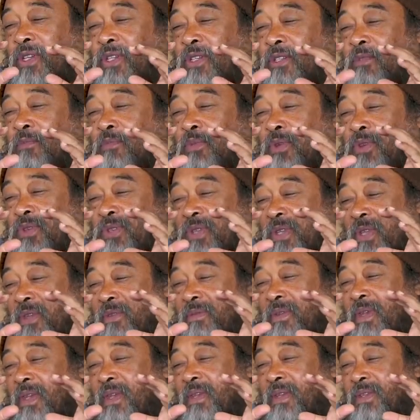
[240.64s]
is
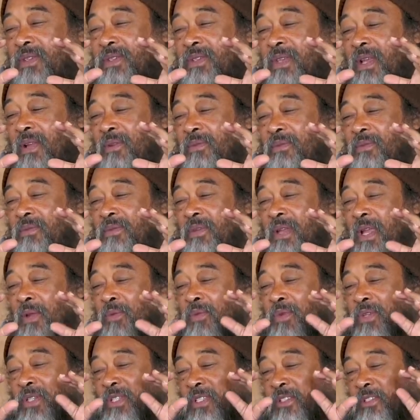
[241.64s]
perceiving itself,
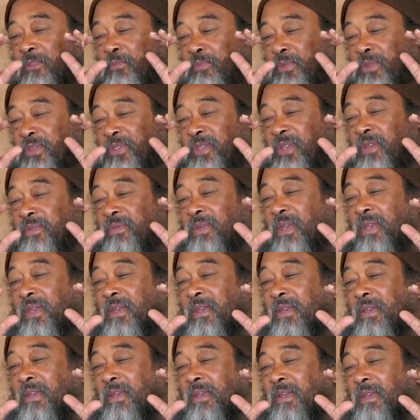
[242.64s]
that which is perceiving,
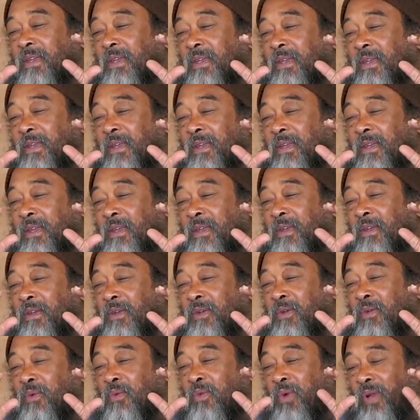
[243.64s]

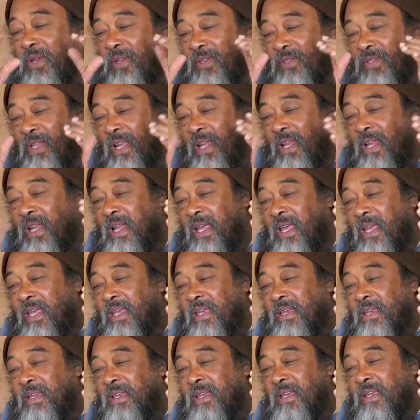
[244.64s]
what is that
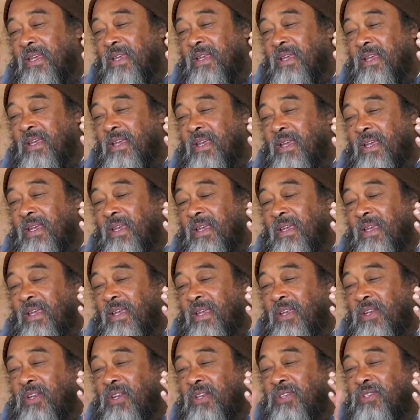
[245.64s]
like?
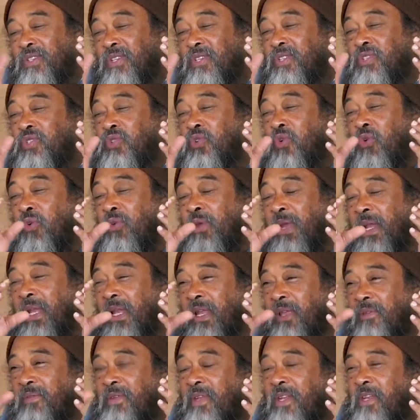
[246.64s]
Does the story
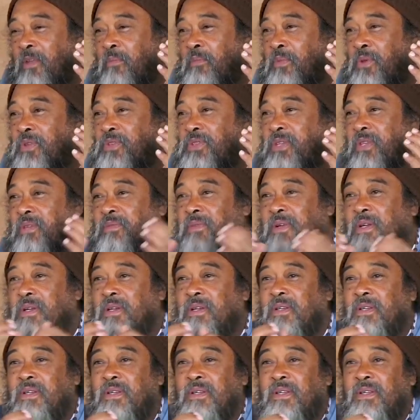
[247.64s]
live in the perceiver?